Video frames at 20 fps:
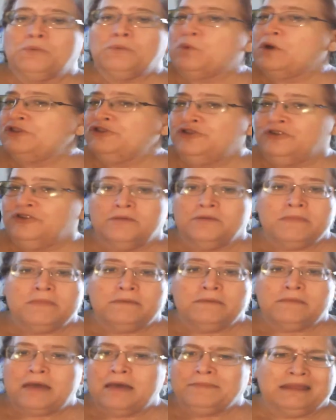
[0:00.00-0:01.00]
Once you're a
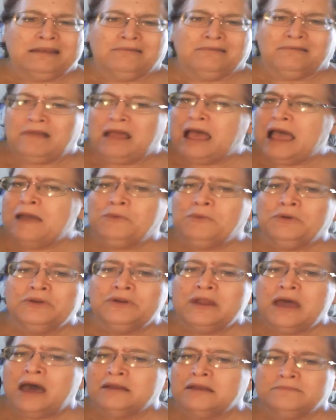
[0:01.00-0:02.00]
member, I mean, I
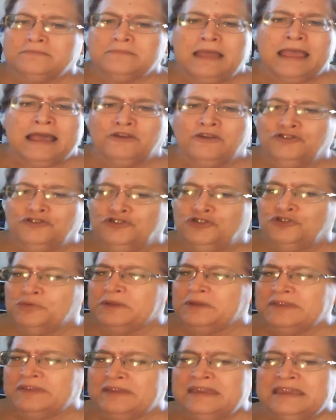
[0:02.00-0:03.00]
will not hound you
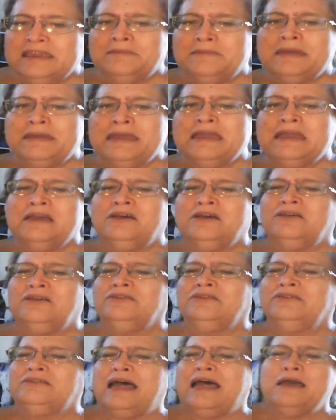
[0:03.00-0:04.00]
with
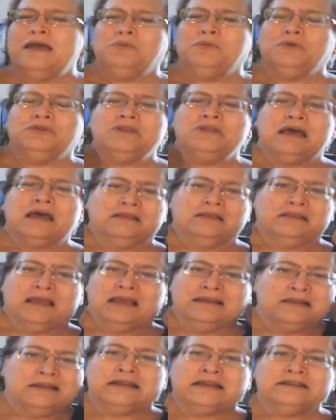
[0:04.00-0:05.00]
emails. I will not,
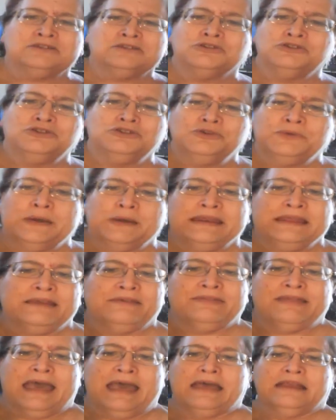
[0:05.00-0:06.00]
I don't do any
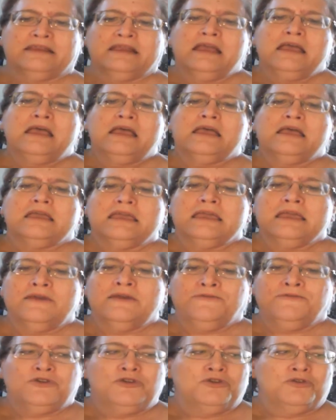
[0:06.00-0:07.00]
of that.
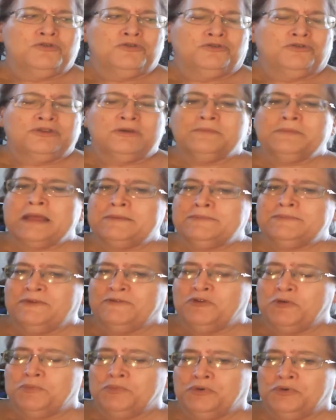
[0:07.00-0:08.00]
Sometimes
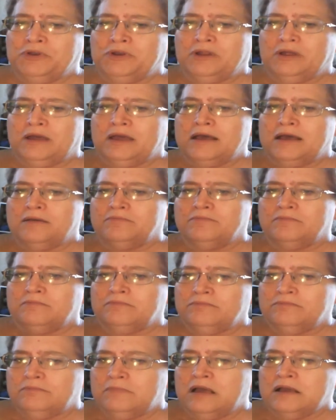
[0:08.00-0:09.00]
if you put a
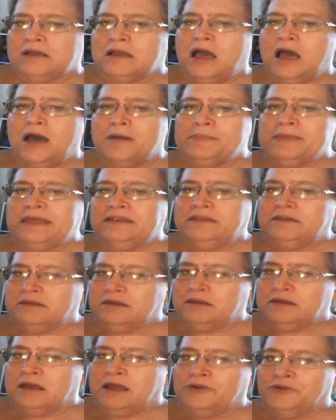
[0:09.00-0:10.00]
comment
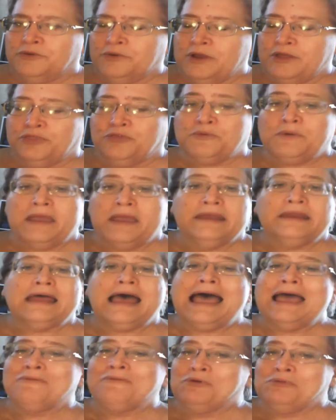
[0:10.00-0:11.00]
under a thread,
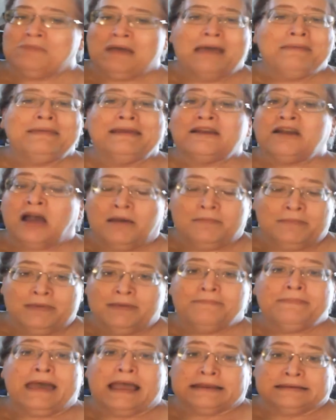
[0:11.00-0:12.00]
I may
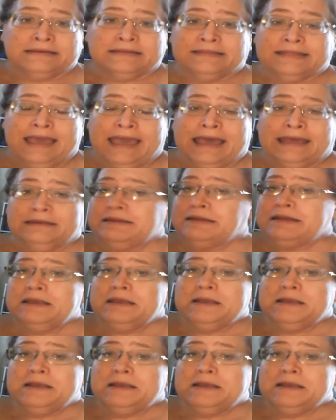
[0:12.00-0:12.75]
comment back to that.